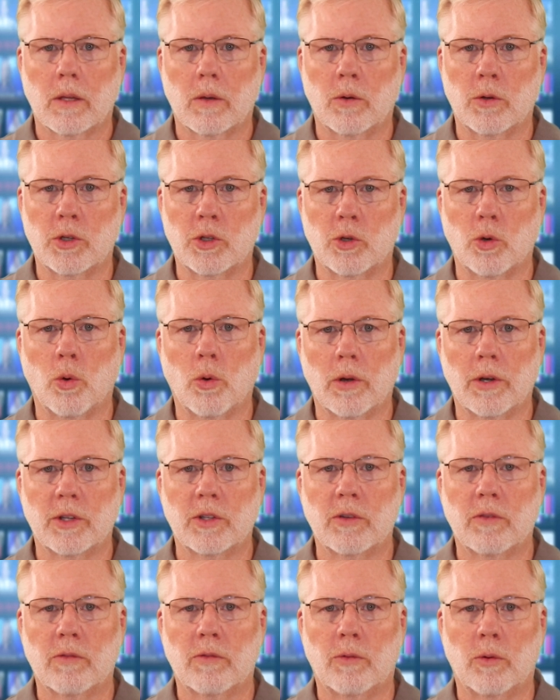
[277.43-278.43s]
or
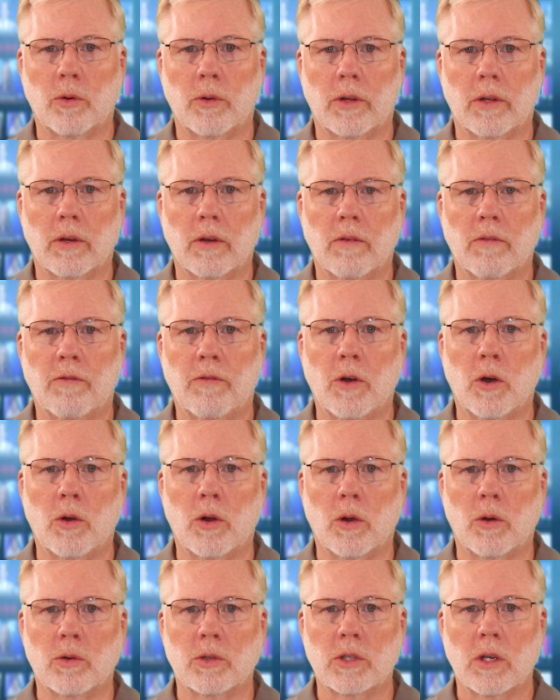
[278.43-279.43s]
storage for the
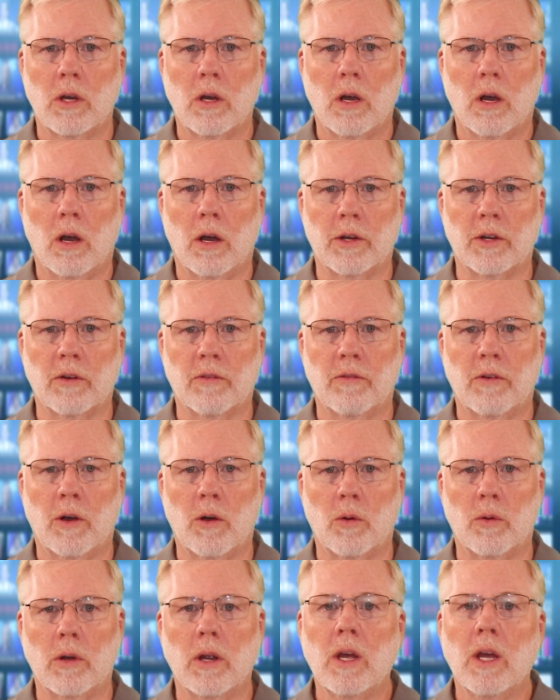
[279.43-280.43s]
photos on your
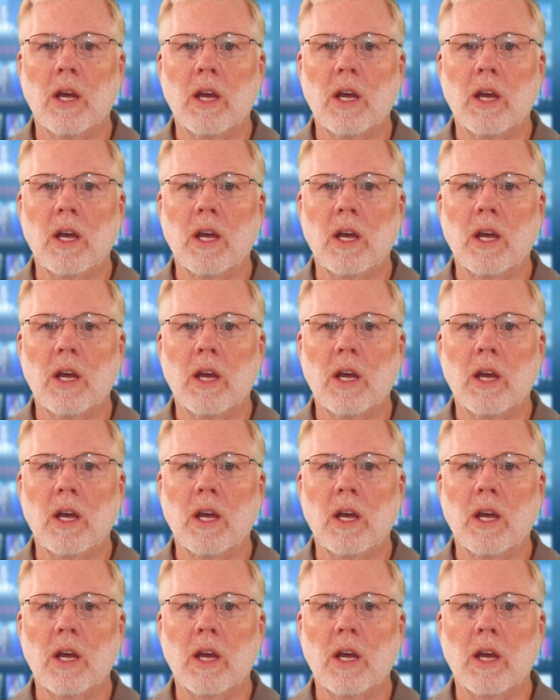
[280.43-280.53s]
phone,